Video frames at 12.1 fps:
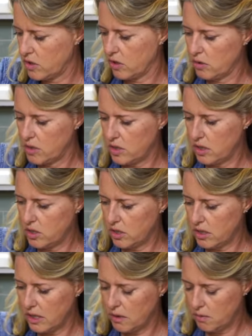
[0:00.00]
So
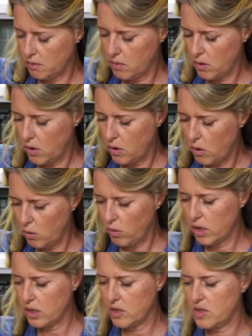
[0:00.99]
essentially, we're
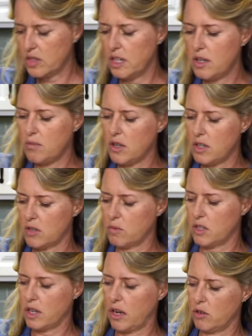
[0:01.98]
going to steam these
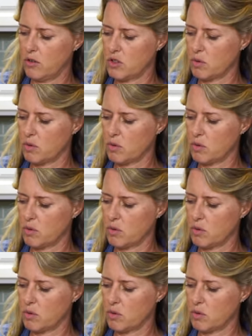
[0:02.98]
potatoes.